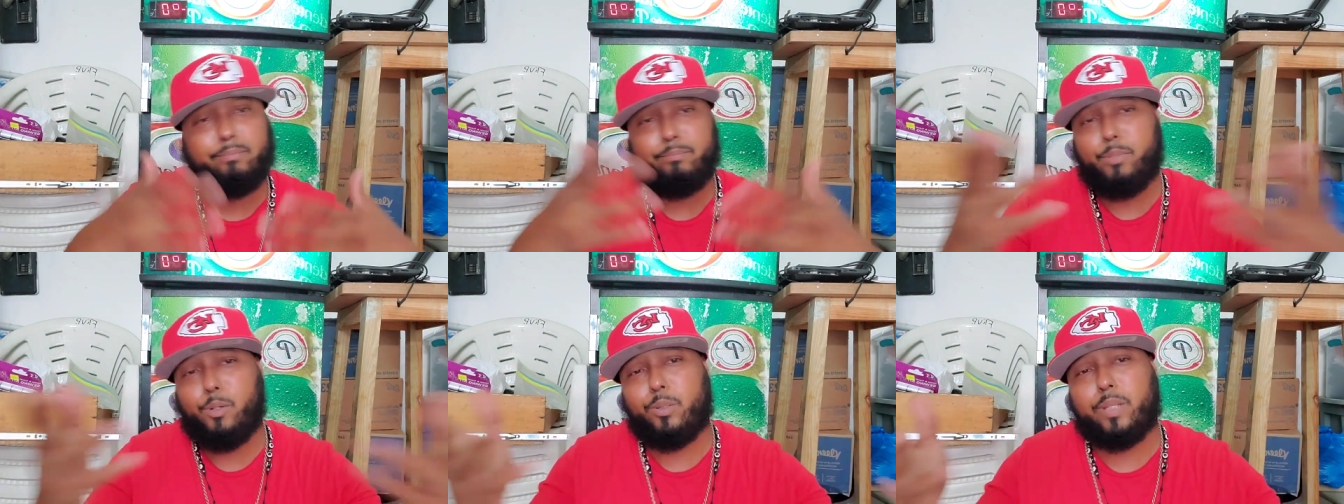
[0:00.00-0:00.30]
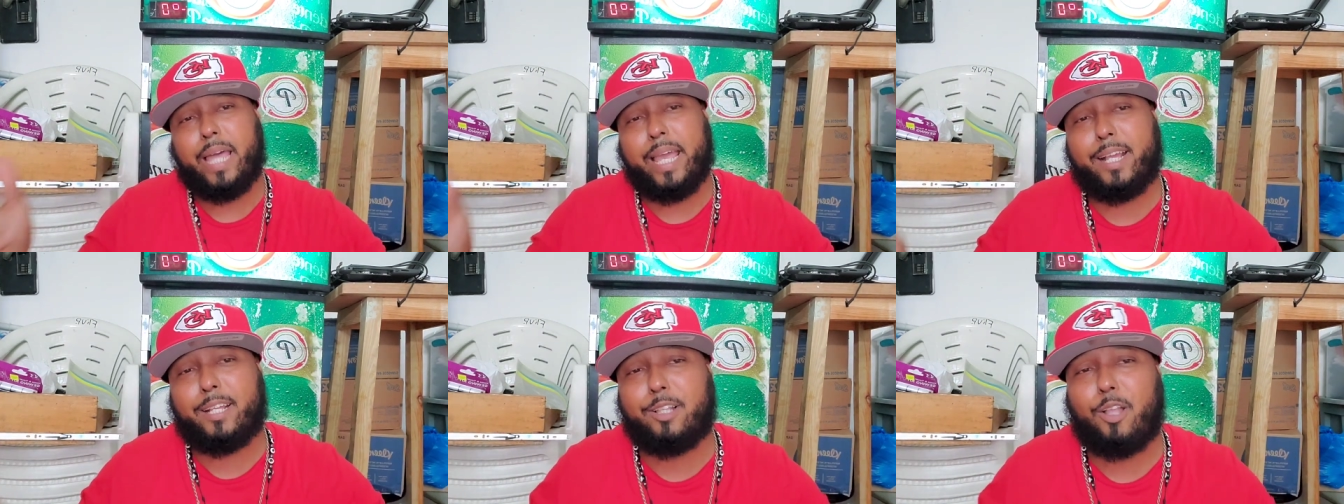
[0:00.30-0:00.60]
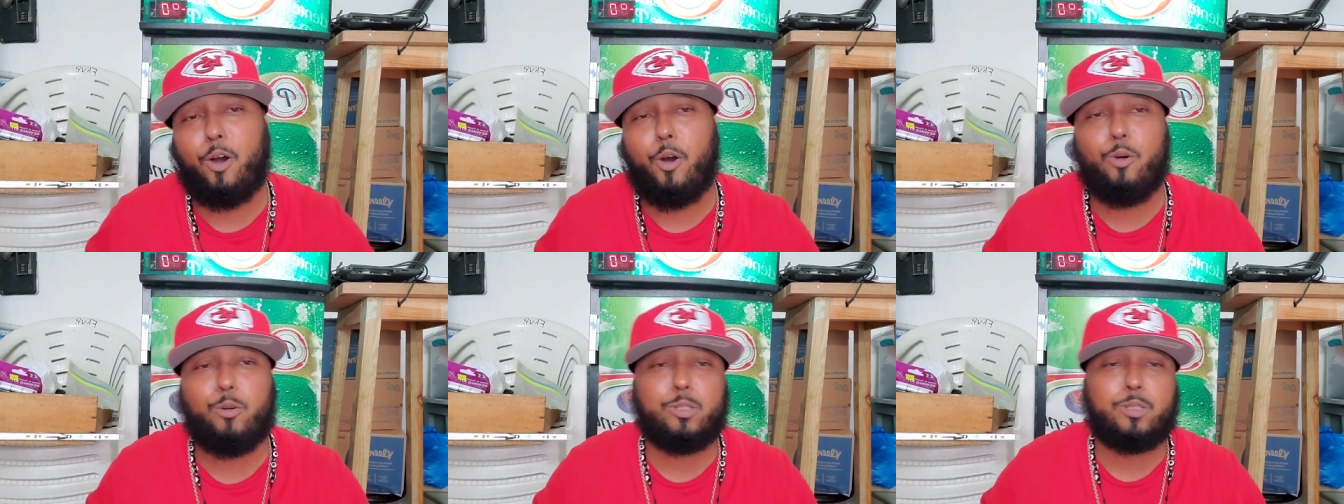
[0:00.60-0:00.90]
Bootleg
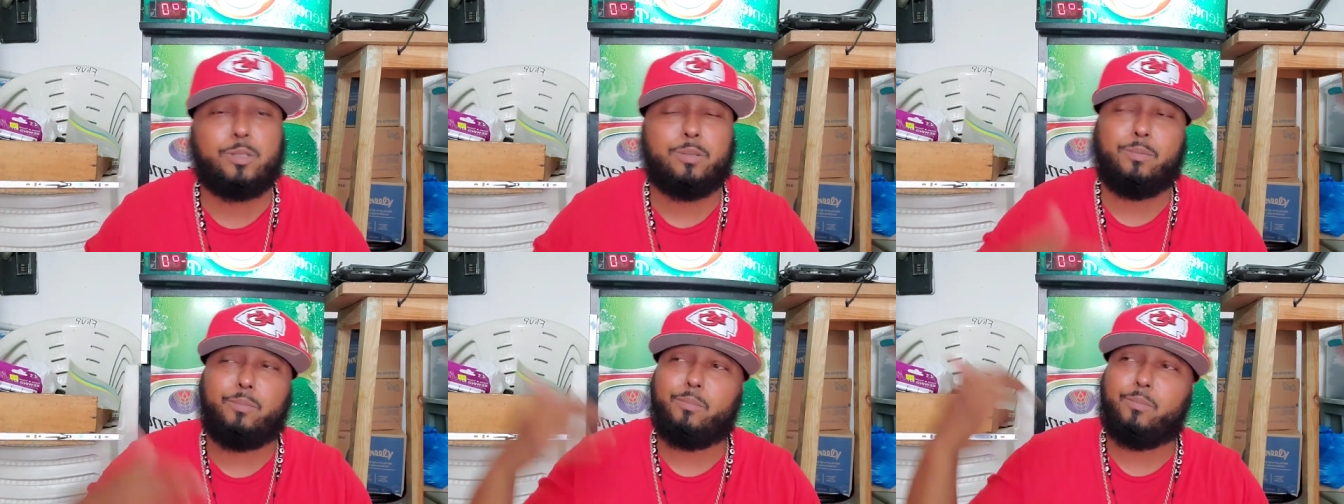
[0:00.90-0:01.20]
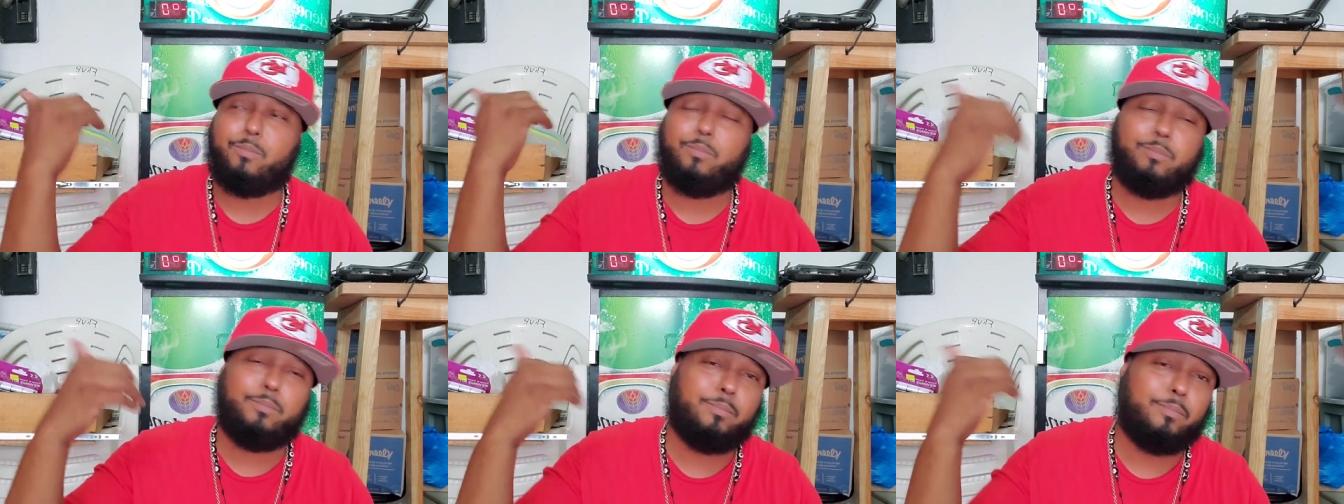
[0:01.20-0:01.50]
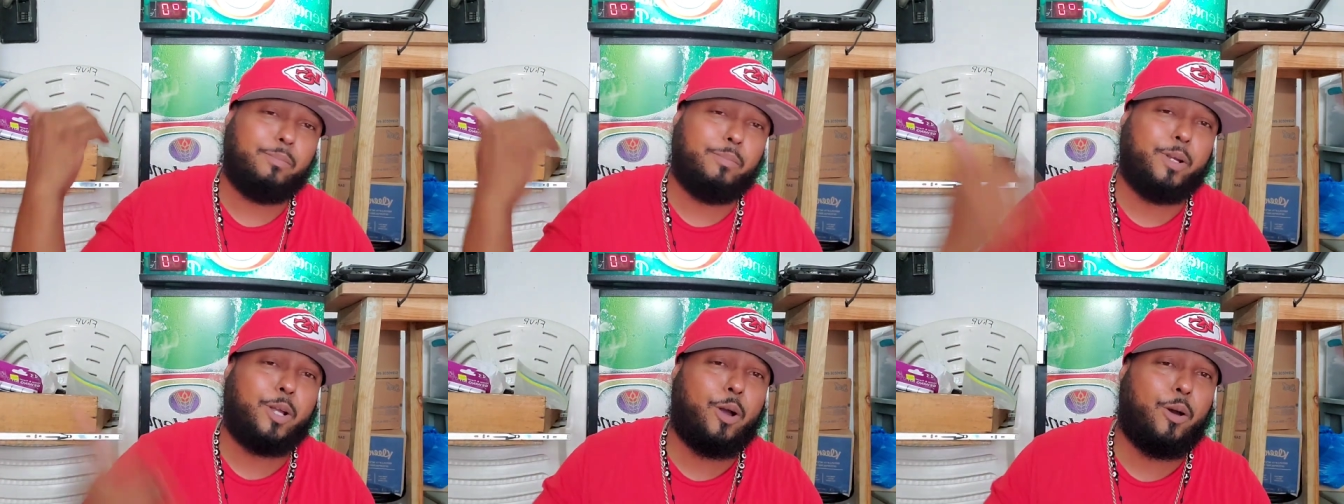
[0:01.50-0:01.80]
clothes,
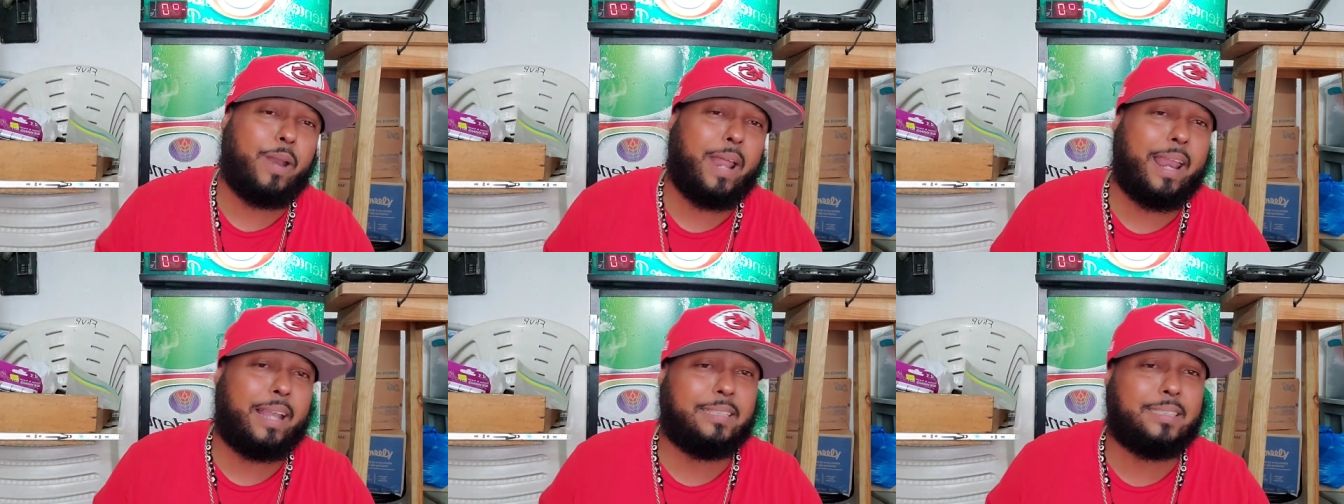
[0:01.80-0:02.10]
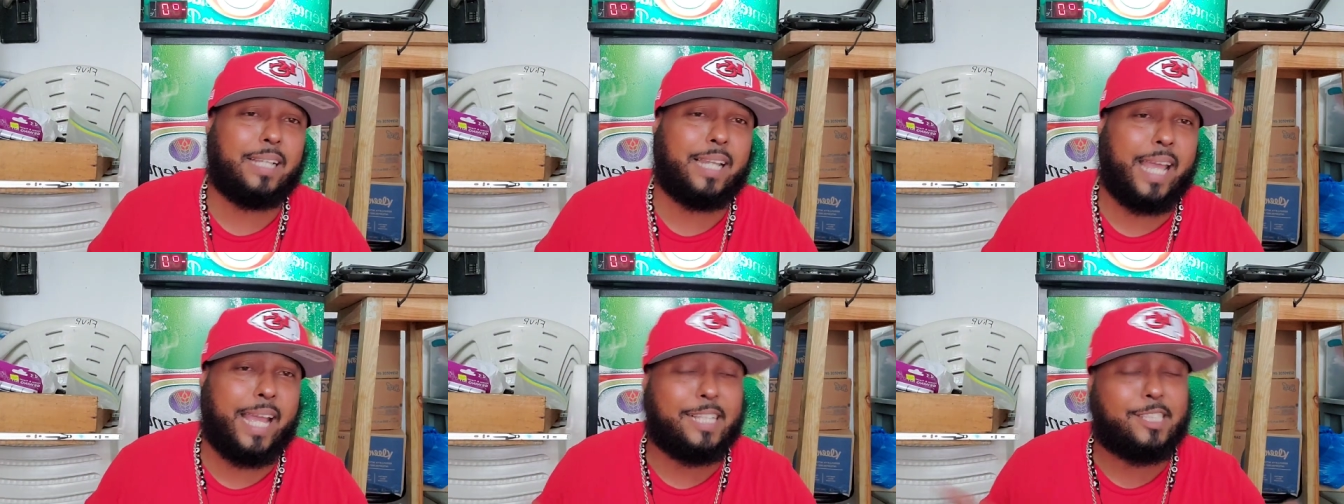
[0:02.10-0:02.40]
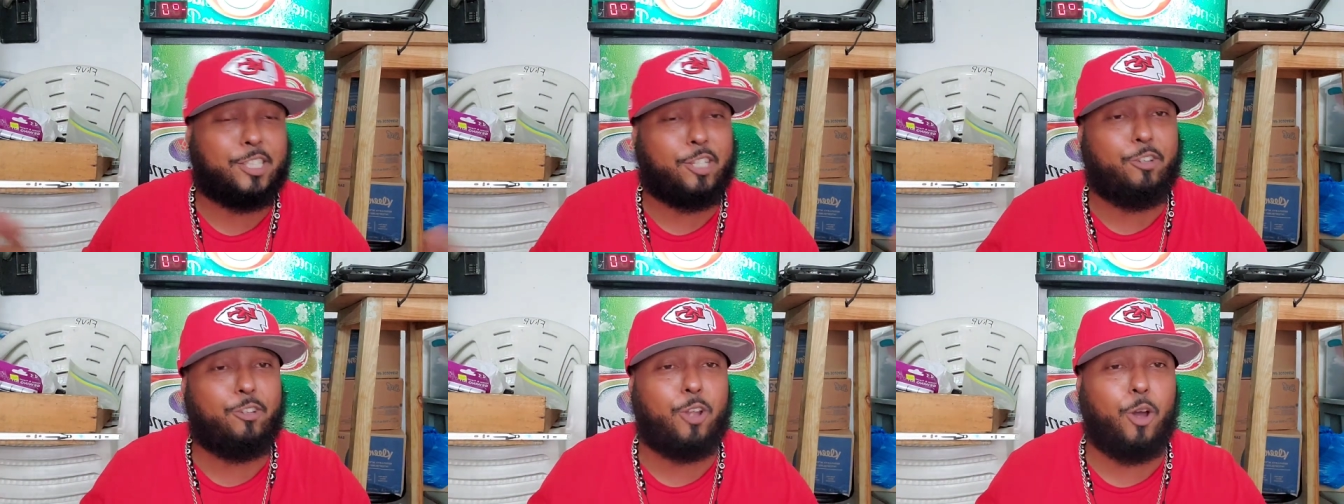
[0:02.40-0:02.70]
we go down to
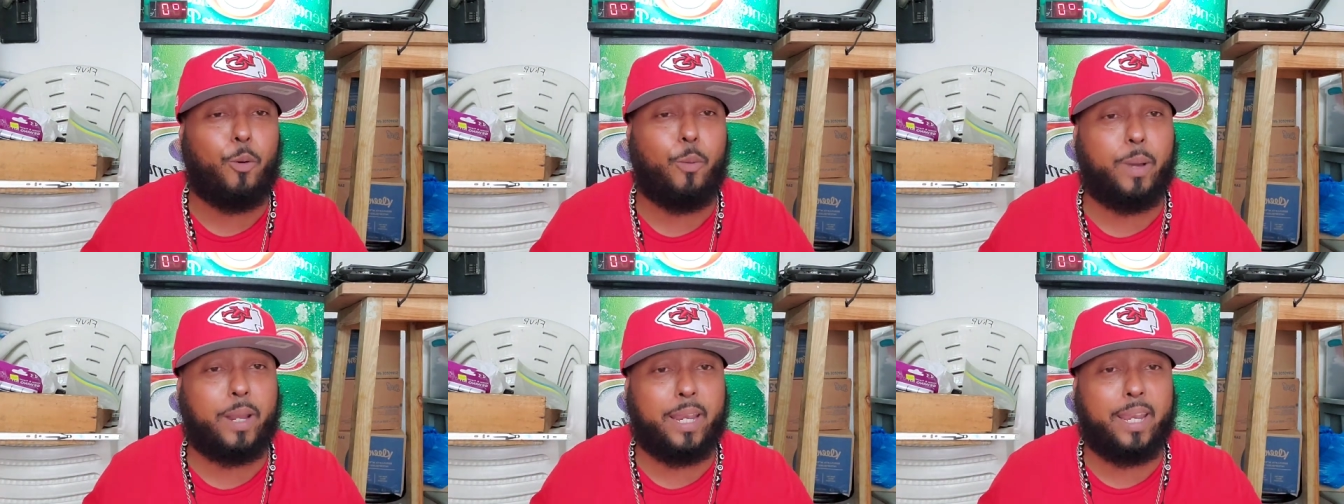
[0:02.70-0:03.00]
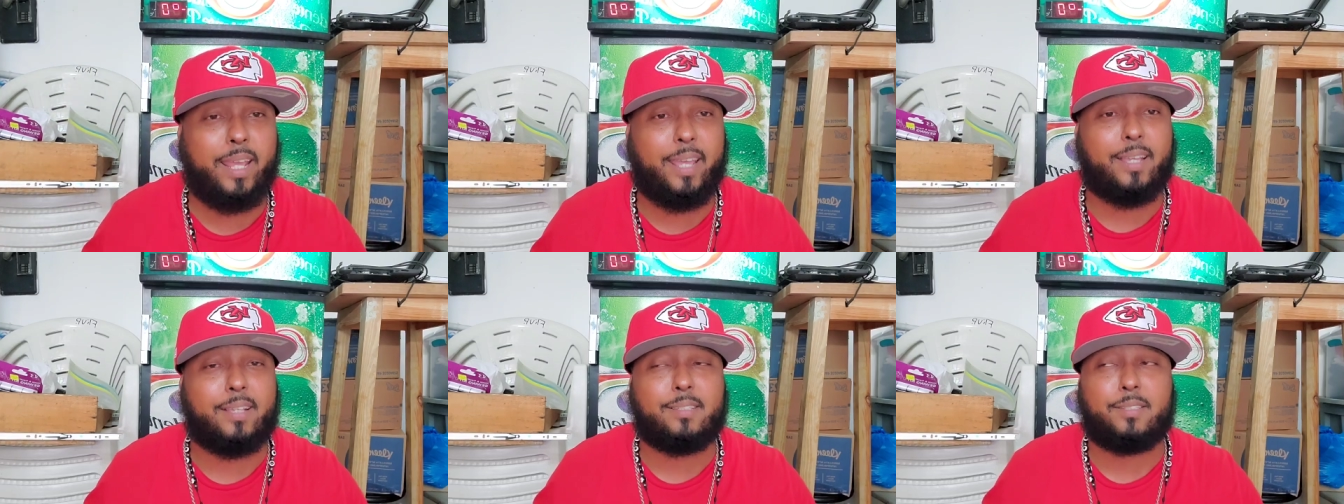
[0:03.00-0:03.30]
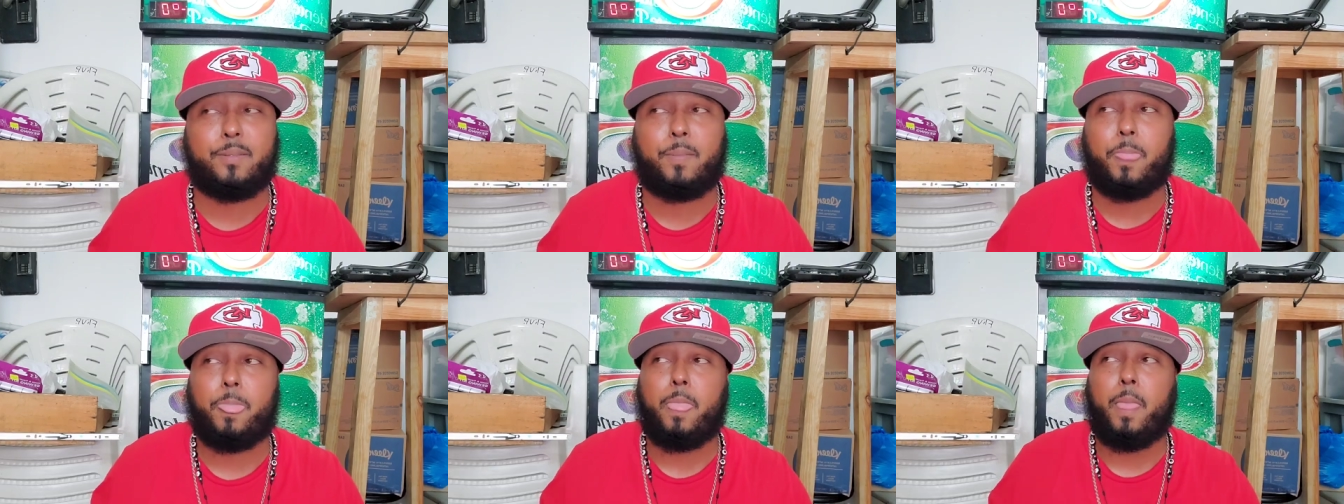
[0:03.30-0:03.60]
Delancey, you know what it
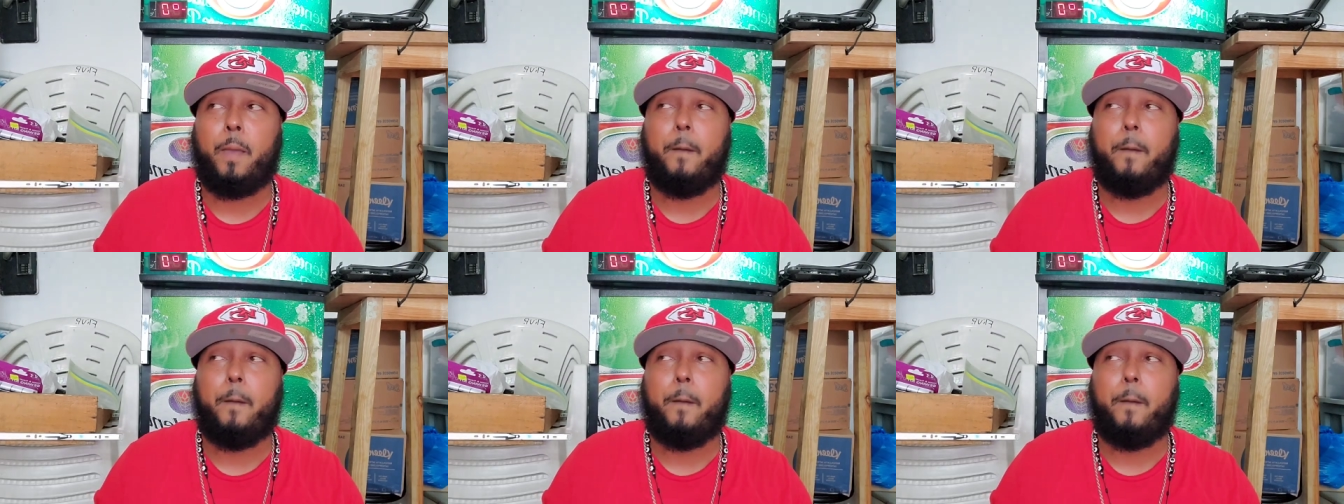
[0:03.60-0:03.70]
is.